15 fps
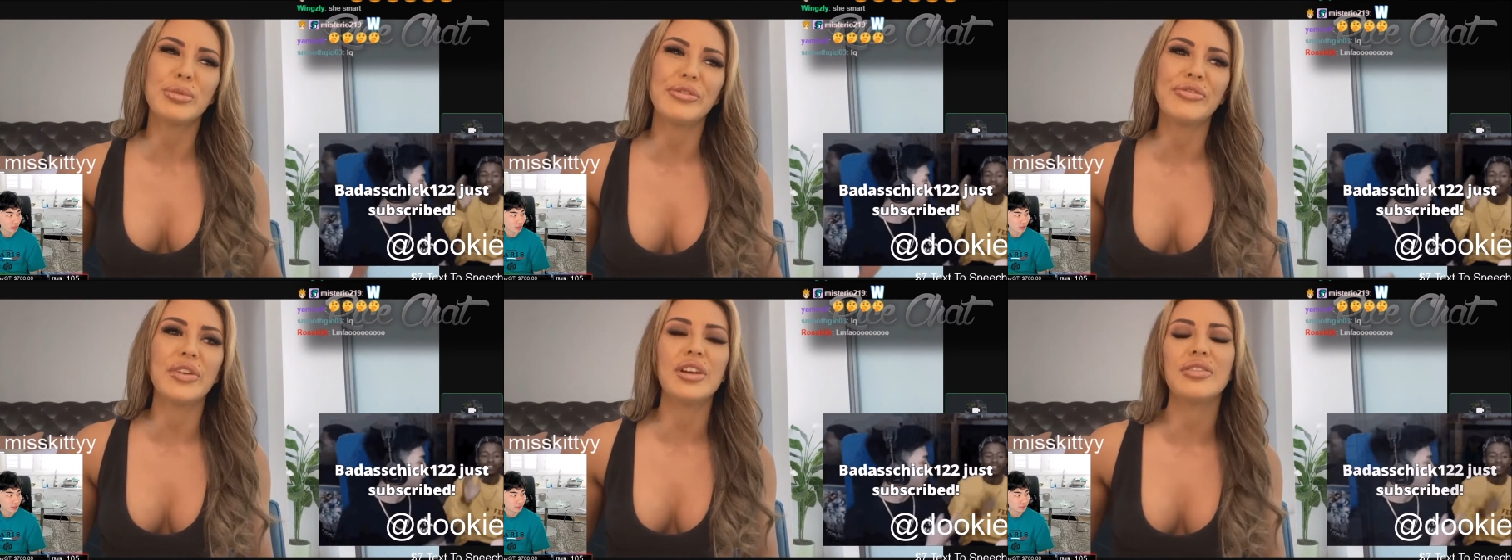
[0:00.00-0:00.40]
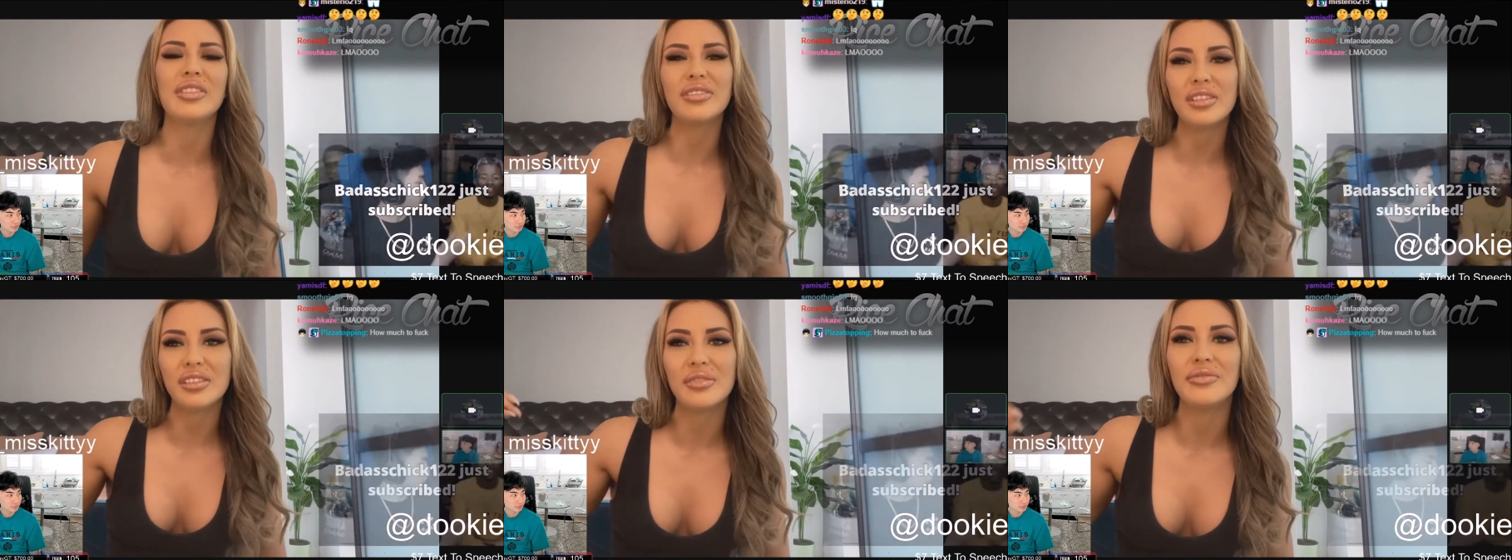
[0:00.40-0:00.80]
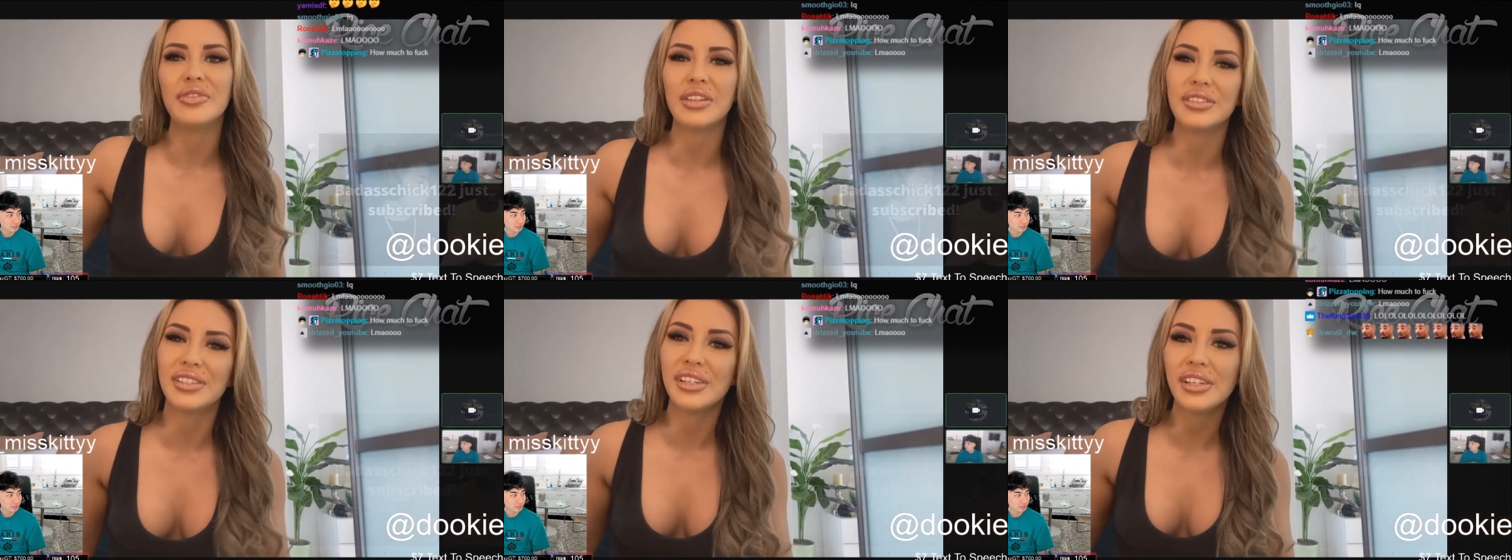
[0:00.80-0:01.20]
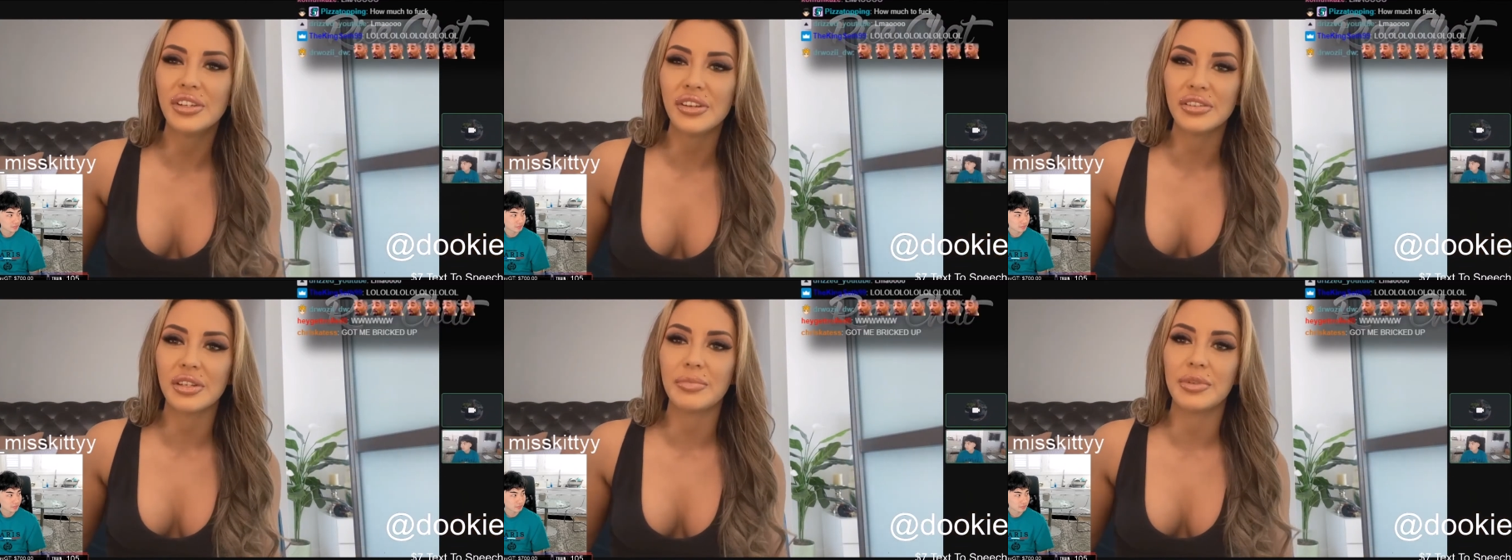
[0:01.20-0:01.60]
be fun? Let's get some fucking titty
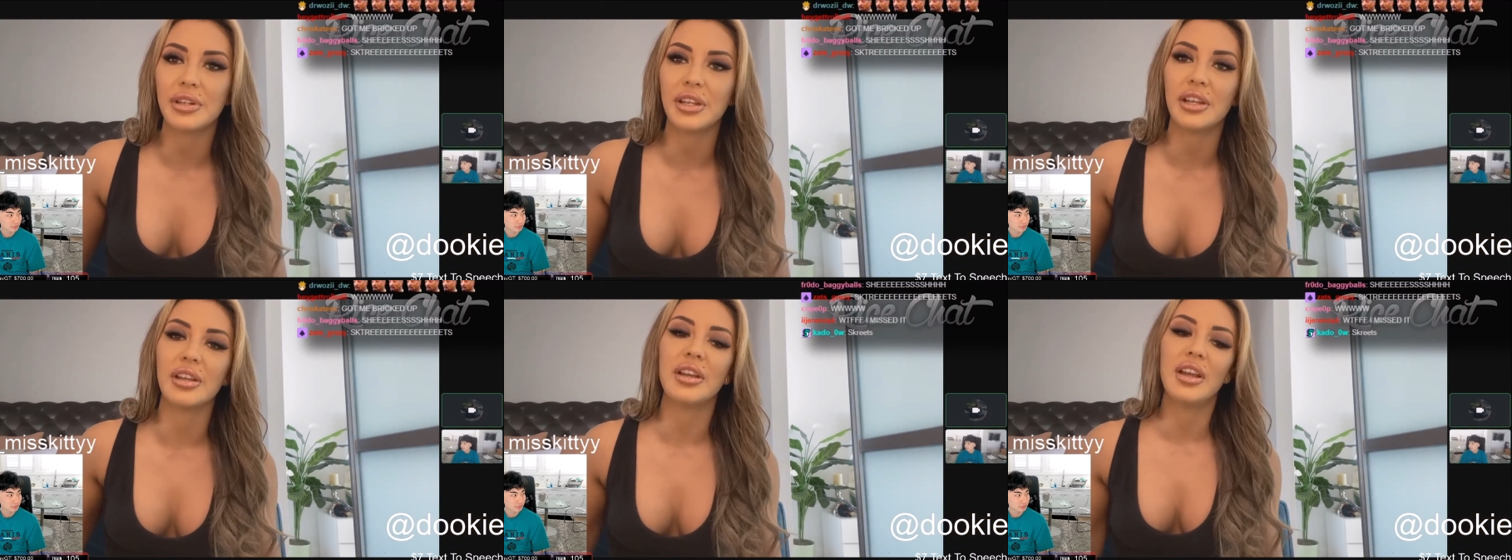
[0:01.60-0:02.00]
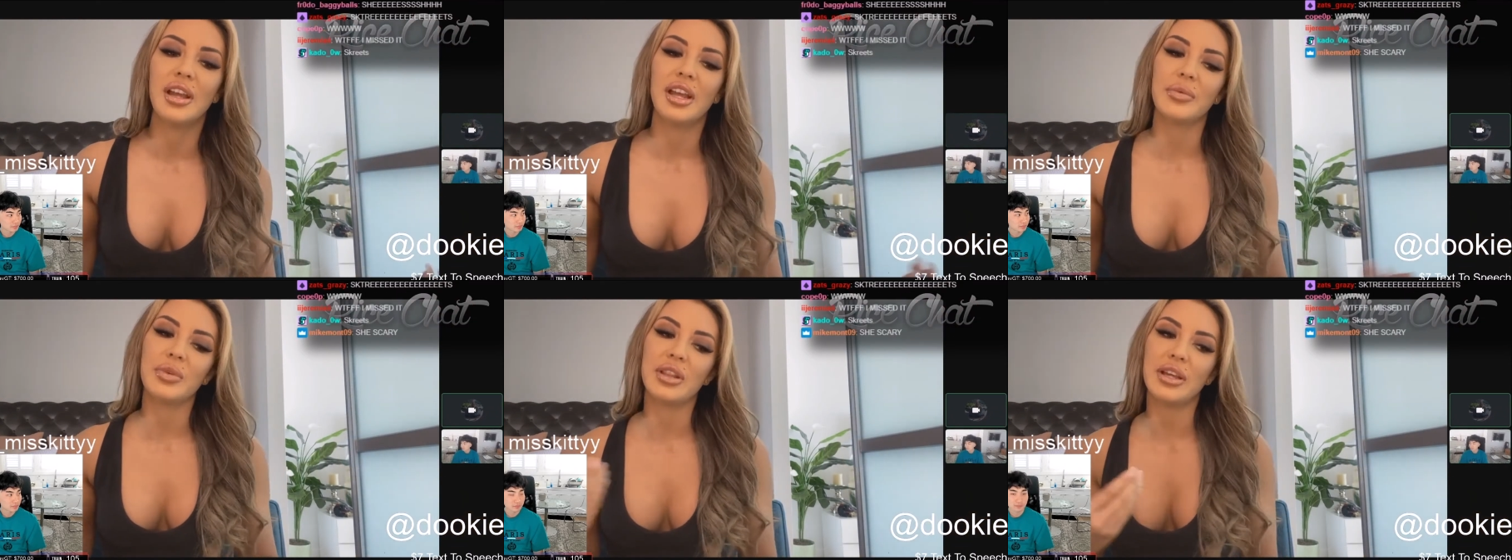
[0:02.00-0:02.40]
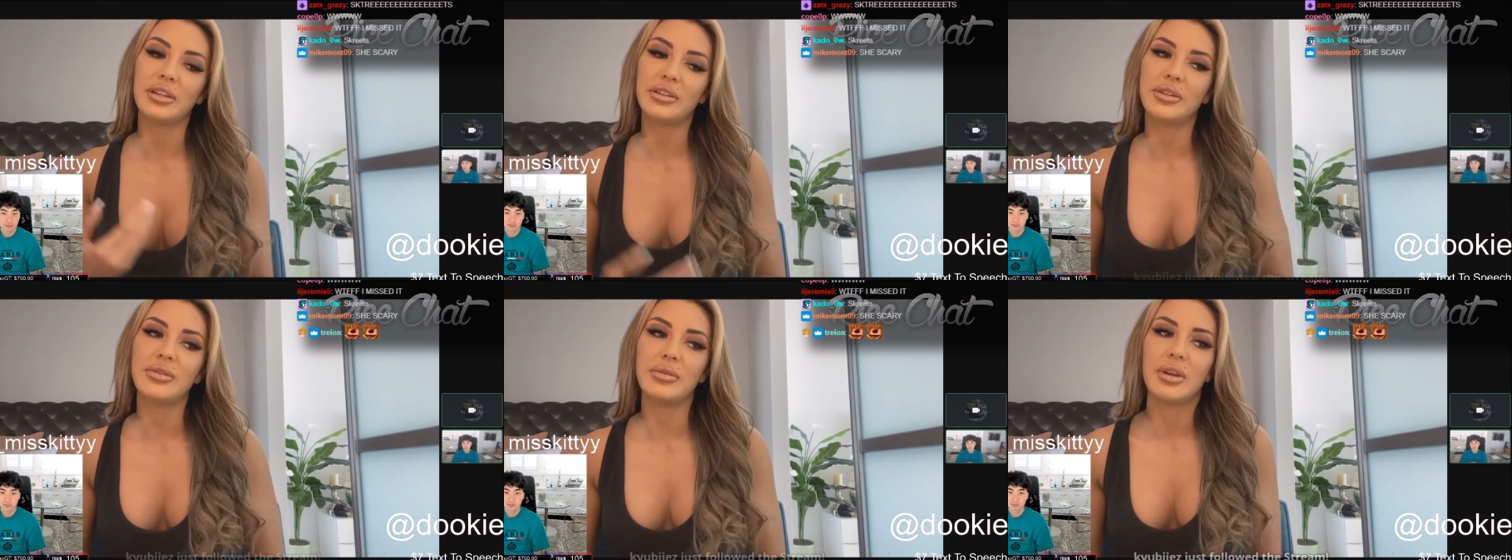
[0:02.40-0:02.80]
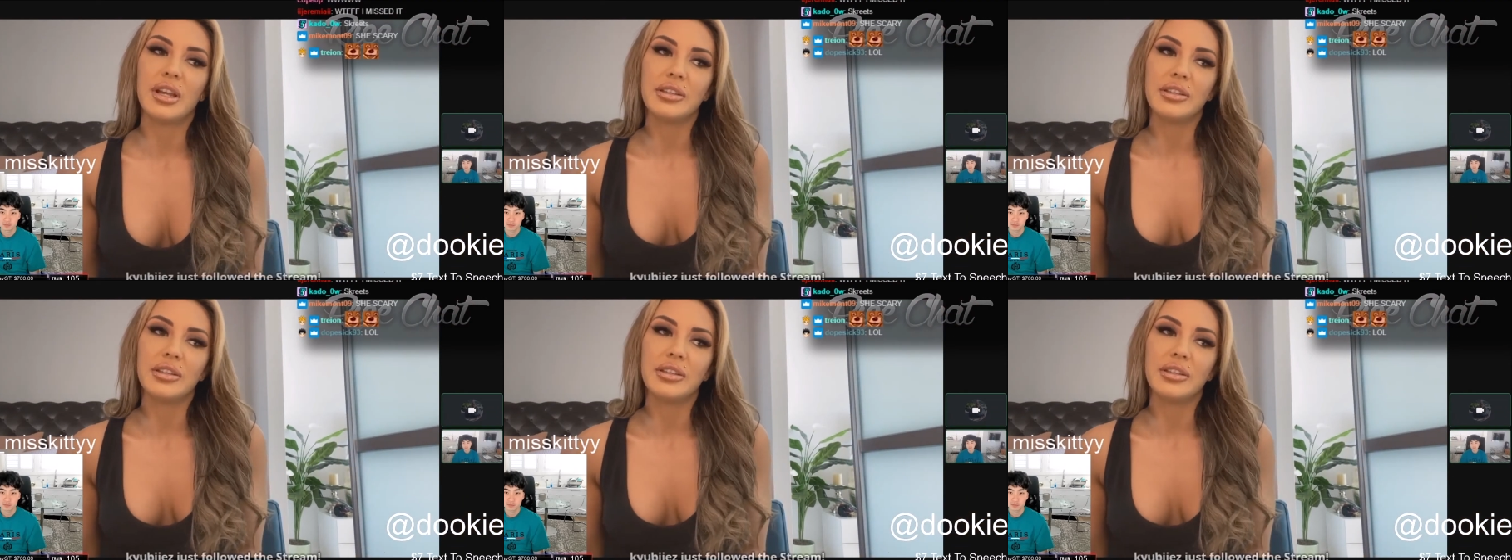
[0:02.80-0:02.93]
girls up in here. And we're like, cool.